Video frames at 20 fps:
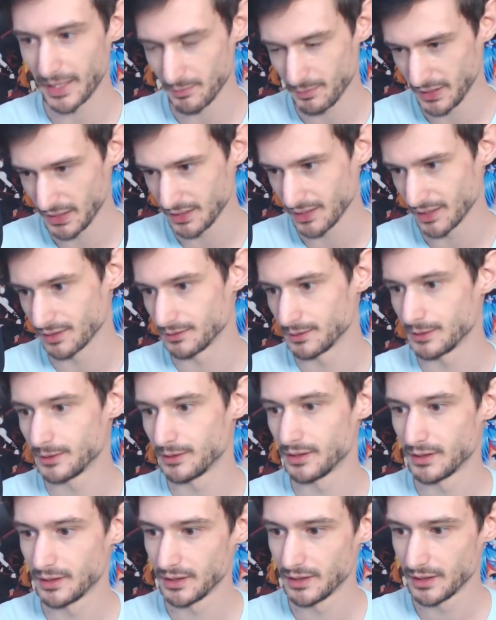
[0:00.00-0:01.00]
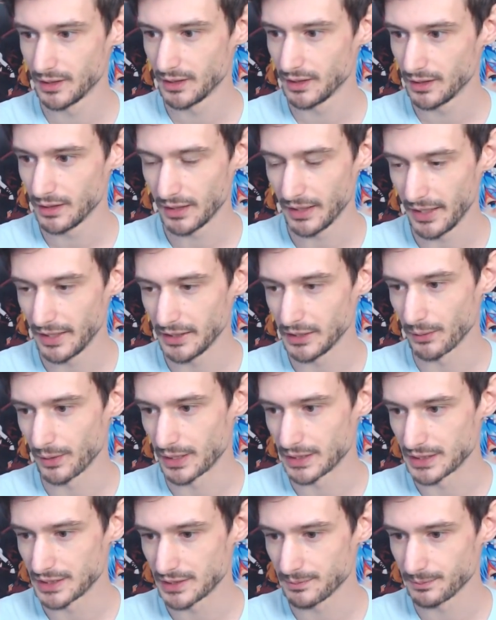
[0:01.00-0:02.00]
opinion.
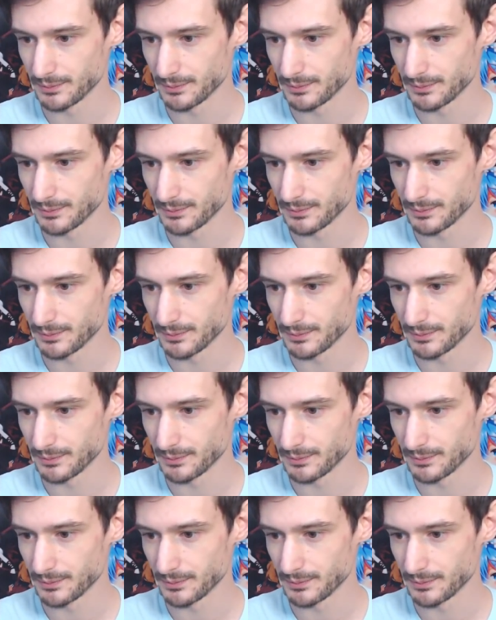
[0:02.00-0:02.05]
Anyways,